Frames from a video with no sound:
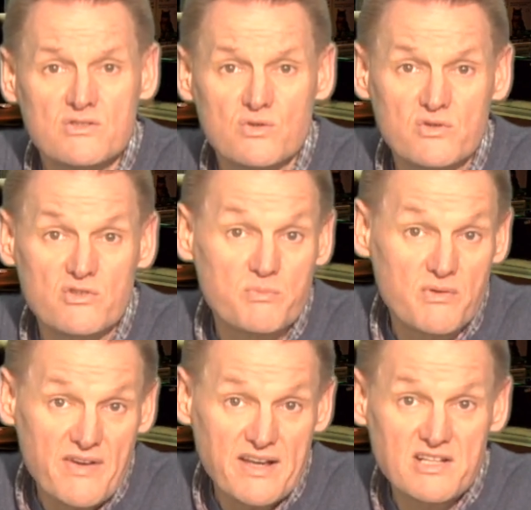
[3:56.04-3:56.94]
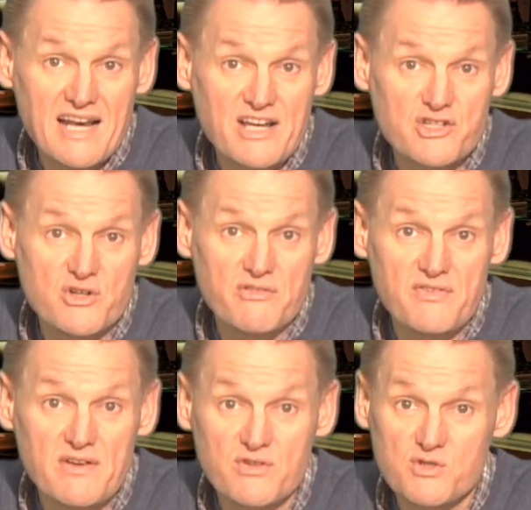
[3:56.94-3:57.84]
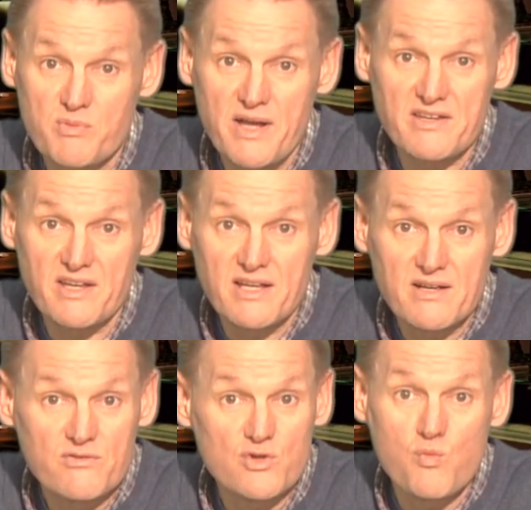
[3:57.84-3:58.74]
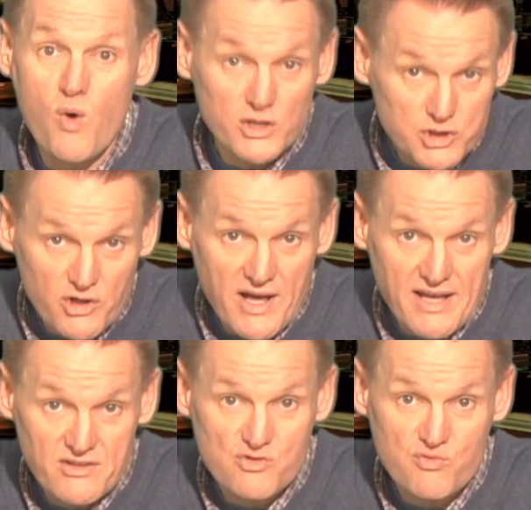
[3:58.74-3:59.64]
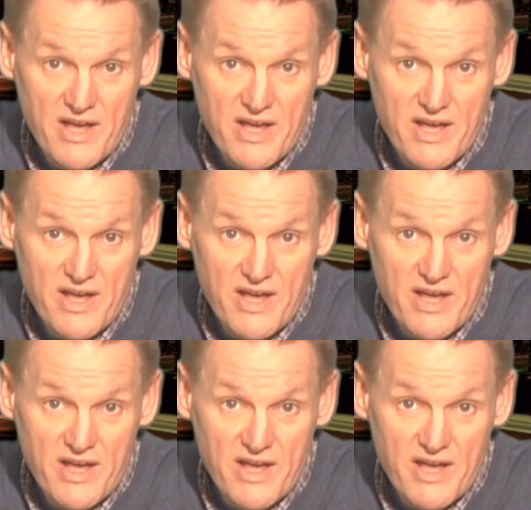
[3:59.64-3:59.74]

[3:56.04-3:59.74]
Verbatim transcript: So, to prevent glandular fever spreading, you wash your hands